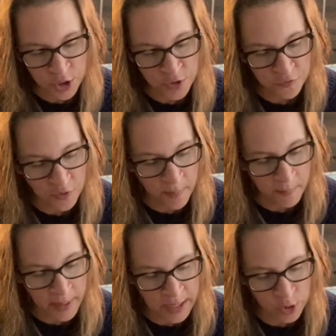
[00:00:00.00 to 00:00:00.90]
from
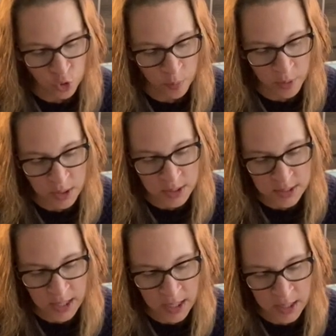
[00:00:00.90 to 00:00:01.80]
my handlebars,
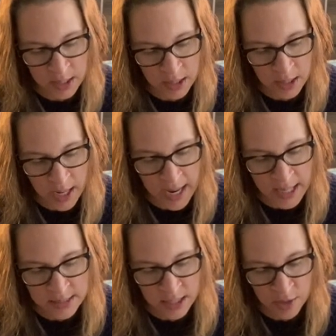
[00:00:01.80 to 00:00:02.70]
and
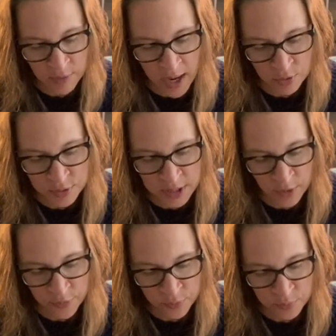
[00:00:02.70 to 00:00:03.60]
as I rattled
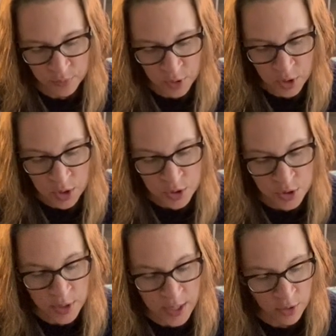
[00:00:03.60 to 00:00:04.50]
down the
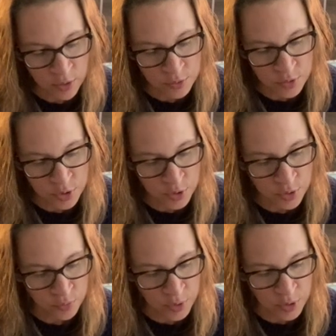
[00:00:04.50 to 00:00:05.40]
narrow dirt
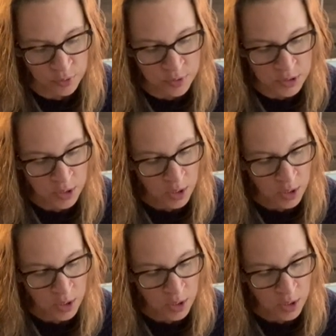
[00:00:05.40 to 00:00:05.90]
roads,